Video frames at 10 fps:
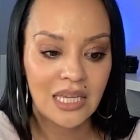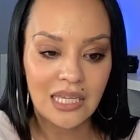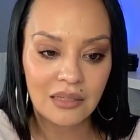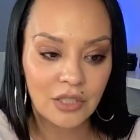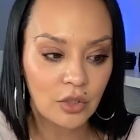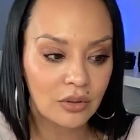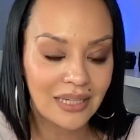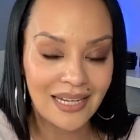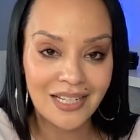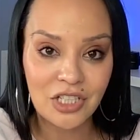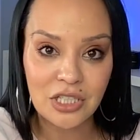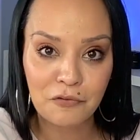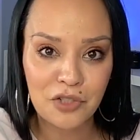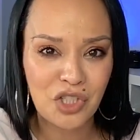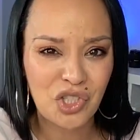you know, getting a
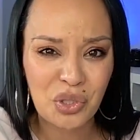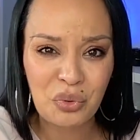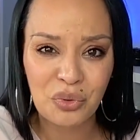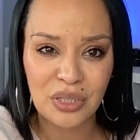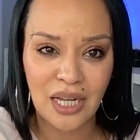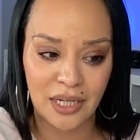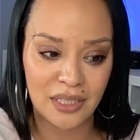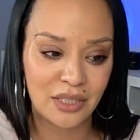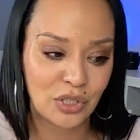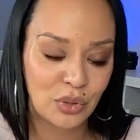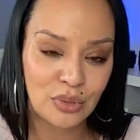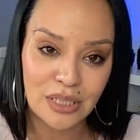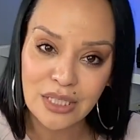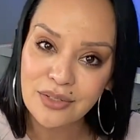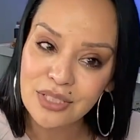different suit, cutting the suit
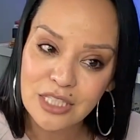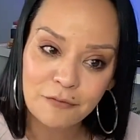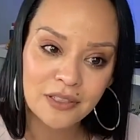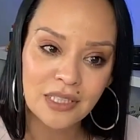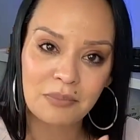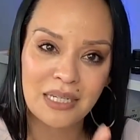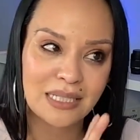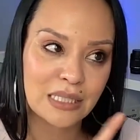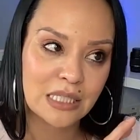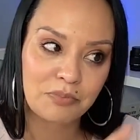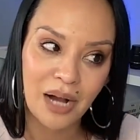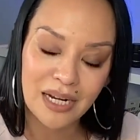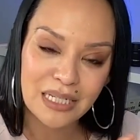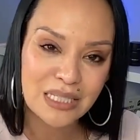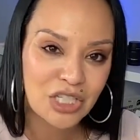a little differently because this
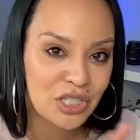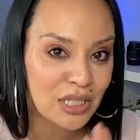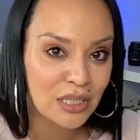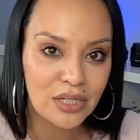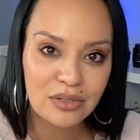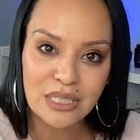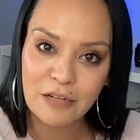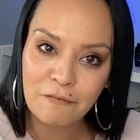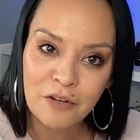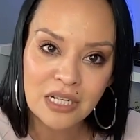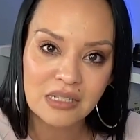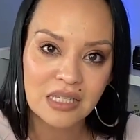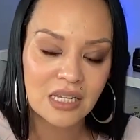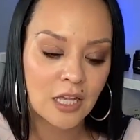body's just a little different.